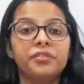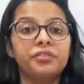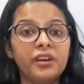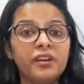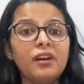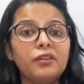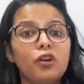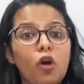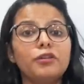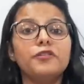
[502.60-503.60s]
there are a
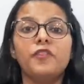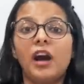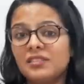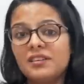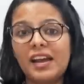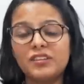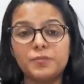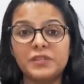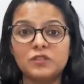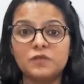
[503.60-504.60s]
lot of other
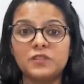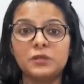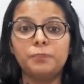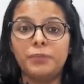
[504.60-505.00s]
aspects of the